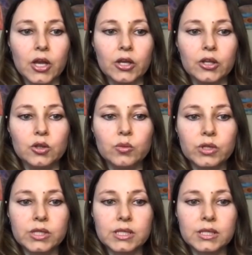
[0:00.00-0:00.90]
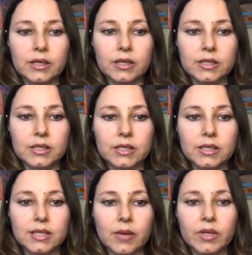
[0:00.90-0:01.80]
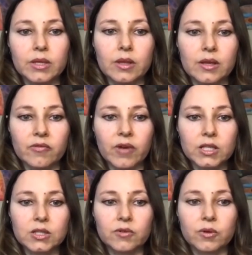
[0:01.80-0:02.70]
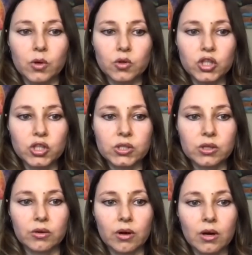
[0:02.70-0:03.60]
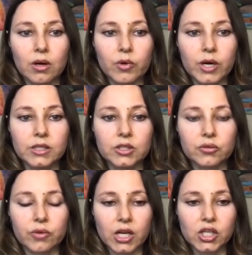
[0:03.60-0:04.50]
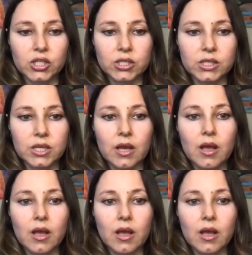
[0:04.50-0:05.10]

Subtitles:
in numerous studies examining the effects of emotions on heart-brain interactions,